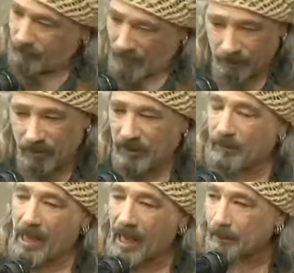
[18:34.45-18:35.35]
I put up
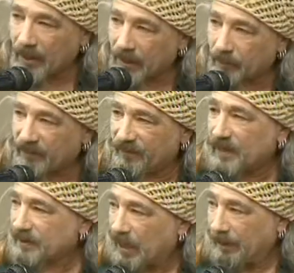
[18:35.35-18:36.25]
my iPad and we
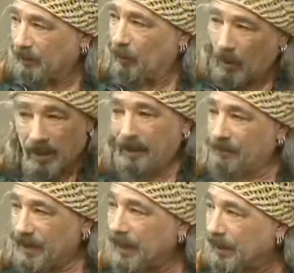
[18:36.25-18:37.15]
FaceTime while I'm
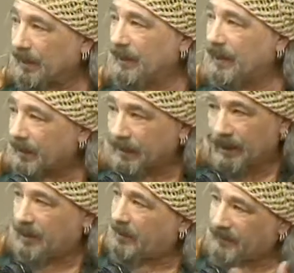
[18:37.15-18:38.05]
playing, and they get to
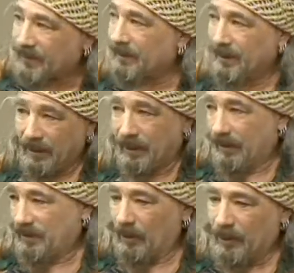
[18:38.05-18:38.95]
hear everything
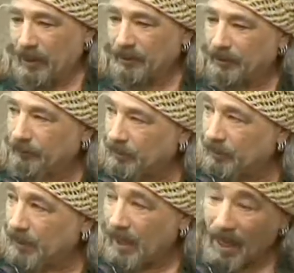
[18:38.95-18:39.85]
that's going on in the
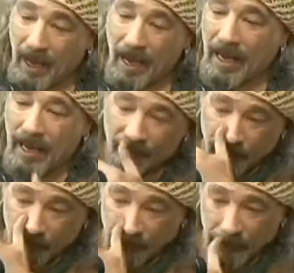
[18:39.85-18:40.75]
room. I have
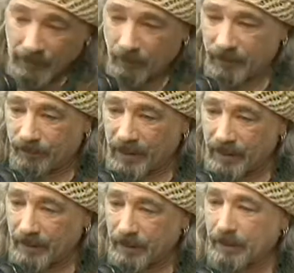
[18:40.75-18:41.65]
the ability with
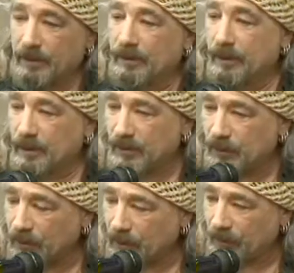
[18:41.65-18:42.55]
my
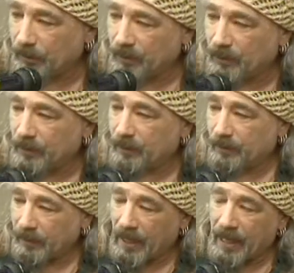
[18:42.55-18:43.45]
studio computer
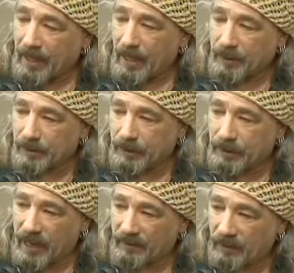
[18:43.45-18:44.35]
that I
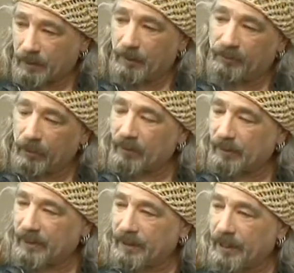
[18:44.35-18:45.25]
actually have a, a
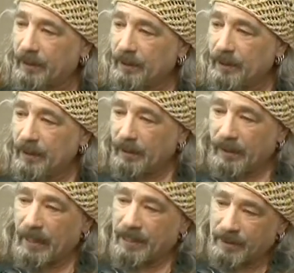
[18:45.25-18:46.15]
program in there
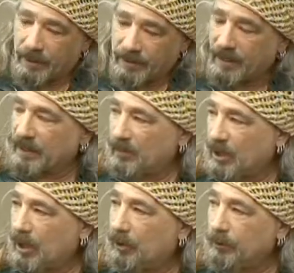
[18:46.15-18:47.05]
that I could send them a
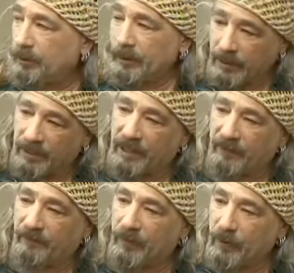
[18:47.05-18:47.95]
code in
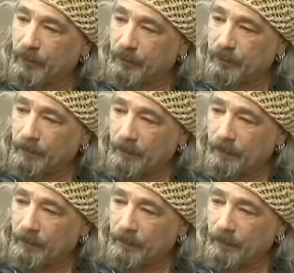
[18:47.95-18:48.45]
their phone,